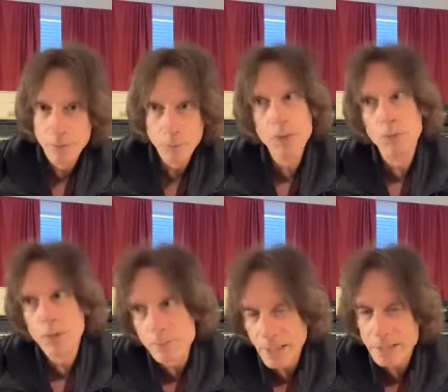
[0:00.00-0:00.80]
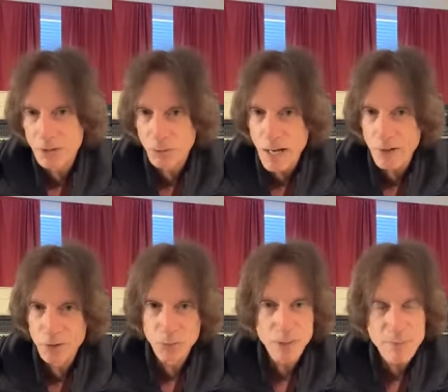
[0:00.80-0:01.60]
we remix the record
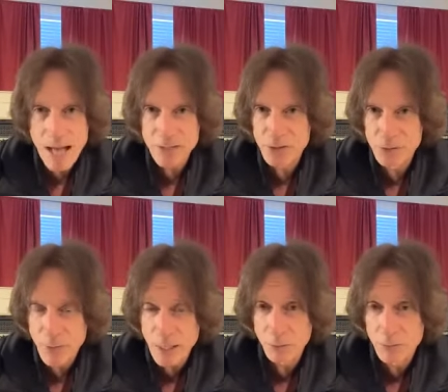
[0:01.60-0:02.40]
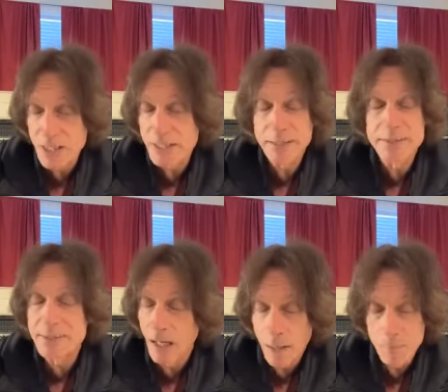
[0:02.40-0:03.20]
or remaster the record, which I think is
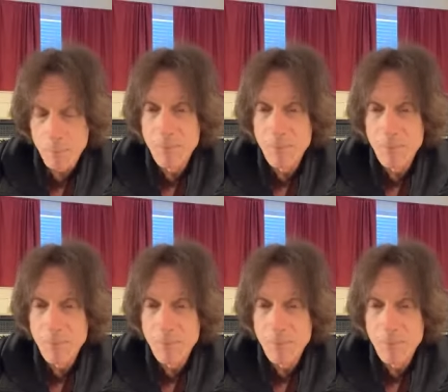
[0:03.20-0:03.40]
dumb.